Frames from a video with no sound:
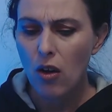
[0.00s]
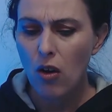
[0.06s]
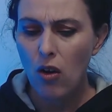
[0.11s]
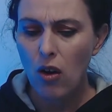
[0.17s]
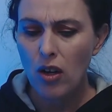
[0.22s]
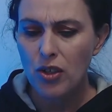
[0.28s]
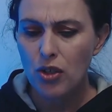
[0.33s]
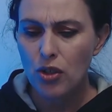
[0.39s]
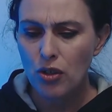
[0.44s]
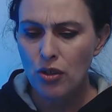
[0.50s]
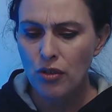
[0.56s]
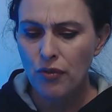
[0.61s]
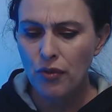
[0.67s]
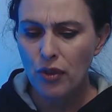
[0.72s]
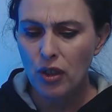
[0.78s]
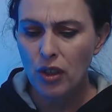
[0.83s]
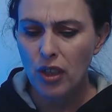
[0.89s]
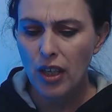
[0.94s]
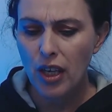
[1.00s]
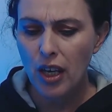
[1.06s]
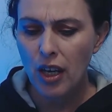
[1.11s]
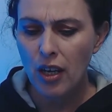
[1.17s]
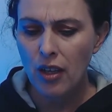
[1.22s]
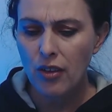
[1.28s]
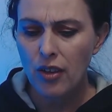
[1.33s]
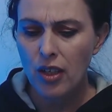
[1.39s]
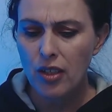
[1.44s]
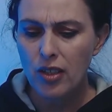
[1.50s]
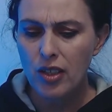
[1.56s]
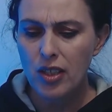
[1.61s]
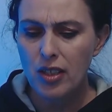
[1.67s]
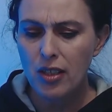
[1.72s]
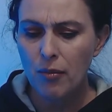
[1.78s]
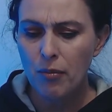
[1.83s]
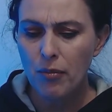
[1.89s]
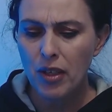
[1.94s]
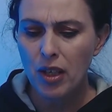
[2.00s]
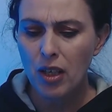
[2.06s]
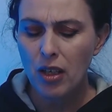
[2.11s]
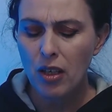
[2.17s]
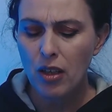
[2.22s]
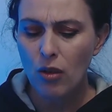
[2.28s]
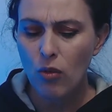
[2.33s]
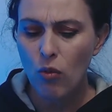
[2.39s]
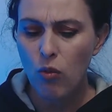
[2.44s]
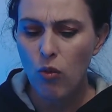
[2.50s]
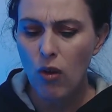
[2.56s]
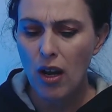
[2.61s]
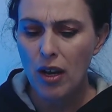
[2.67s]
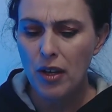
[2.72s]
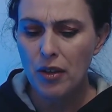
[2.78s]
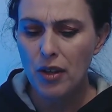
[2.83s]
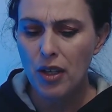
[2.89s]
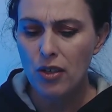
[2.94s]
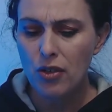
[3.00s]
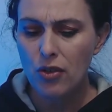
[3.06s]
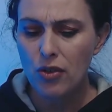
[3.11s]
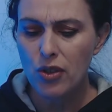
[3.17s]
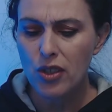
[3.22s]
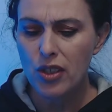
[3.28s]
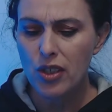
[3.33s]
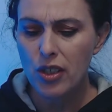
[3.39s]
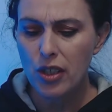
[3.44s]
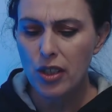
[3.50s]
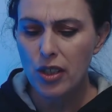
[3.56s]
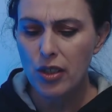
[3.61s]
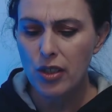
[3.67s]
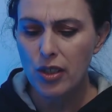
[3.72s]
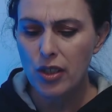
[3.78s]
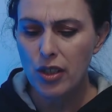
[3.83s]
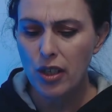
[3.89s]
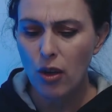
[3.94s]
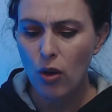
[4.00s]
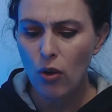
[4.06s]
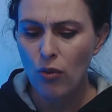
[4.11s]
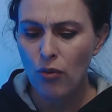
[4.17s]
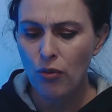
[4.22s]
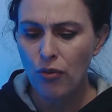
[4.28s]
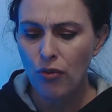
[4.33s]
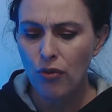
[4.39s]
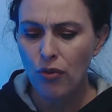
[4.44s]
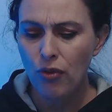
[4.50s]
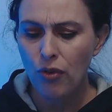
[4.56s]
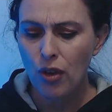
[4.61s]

I do feel, again, there's something in the way that you see yourself.